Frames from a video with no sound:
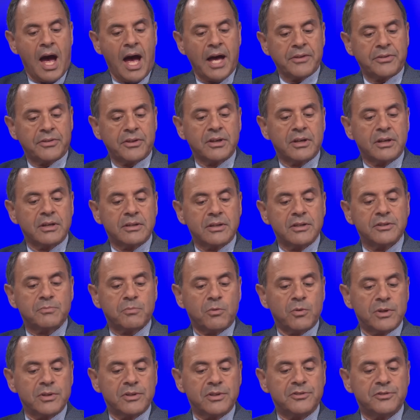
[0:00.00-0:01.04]
I think at this
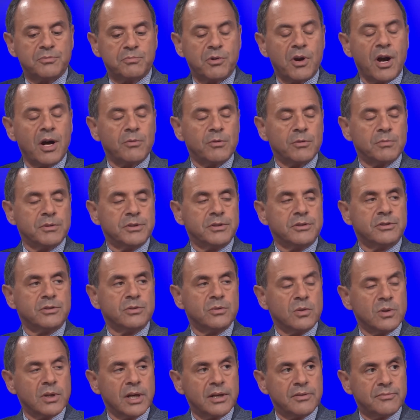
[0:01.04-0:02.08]
point it's probably too
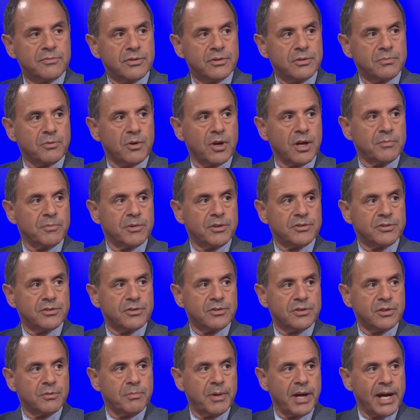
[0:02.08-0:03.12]
late for the prime minister
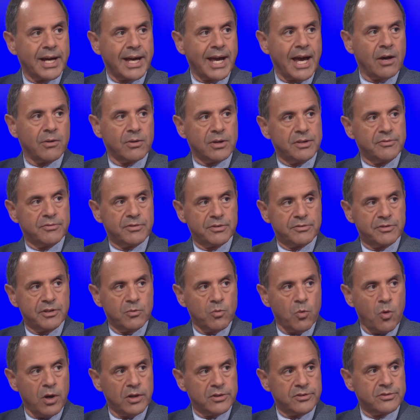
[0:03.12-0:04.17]
to back out, even if he
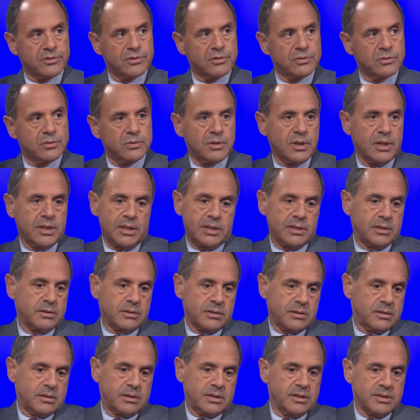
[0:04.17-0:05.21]
wants to,
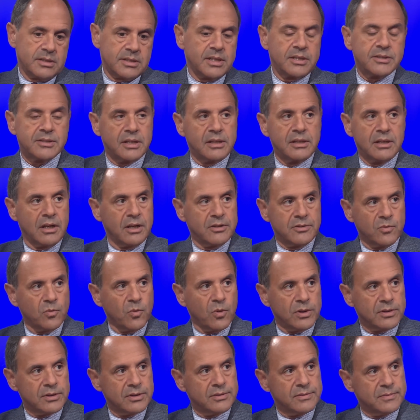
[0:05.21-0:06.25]
and he says that he doesn't
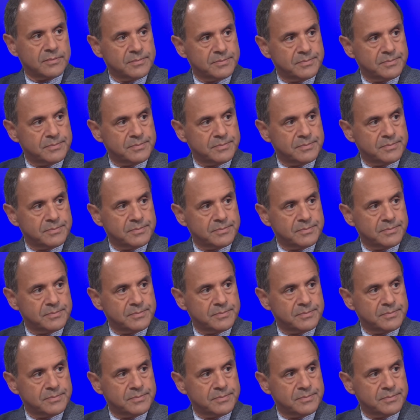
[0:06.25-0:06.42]
want to.